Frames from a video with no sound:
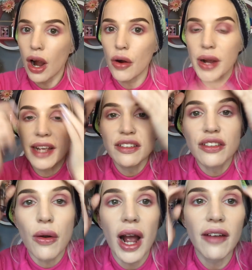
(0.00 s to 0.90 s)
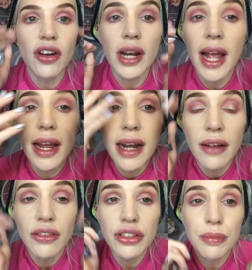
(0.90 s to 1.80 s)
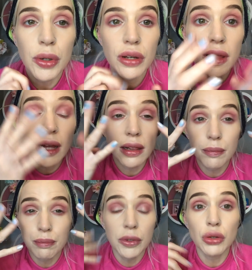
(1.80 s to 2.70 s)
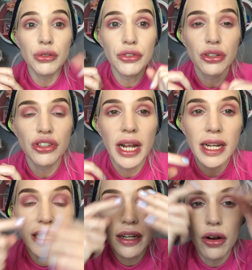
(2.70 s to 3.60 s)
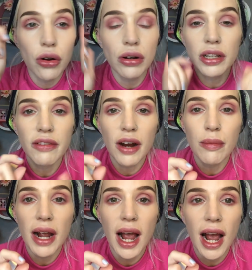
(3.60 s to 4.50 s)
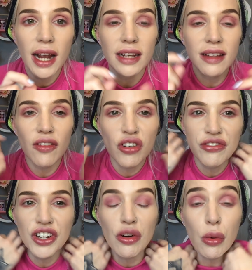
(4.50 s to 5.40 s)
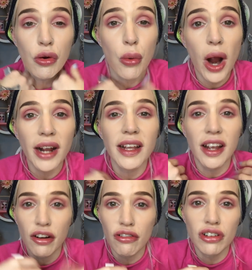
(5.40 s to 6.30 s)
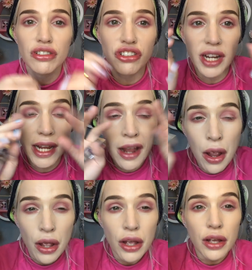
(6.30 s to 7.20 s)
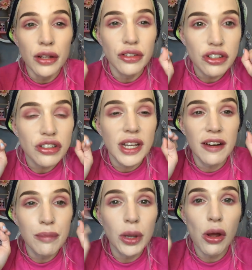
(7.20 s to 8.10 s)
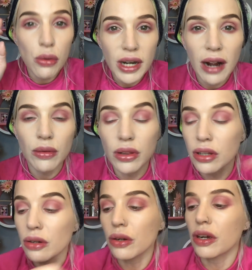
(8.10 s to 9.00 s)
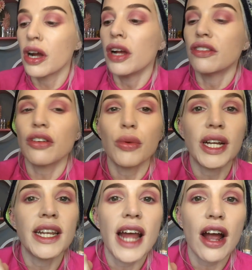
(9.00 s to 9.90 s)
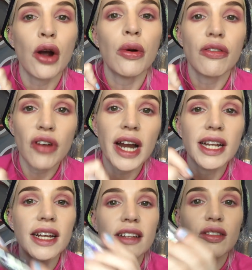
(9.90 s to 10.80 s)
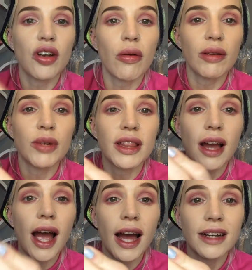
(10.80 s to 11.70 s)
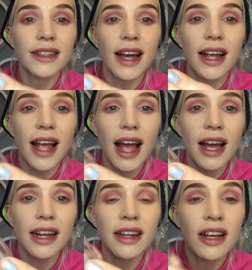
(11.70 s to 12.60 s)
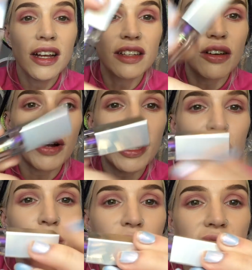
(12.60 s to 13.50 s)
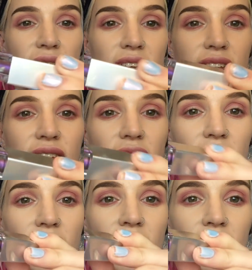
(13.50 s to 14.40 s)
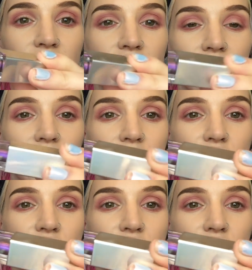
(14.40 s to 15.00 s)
Okay, so I've gone ahead, I've just put that beautiful shade all around my eyes. I've gone for quite a grungy, just kind of blown out look. So we're now ready to go in with the Handaiyan so it comes in this little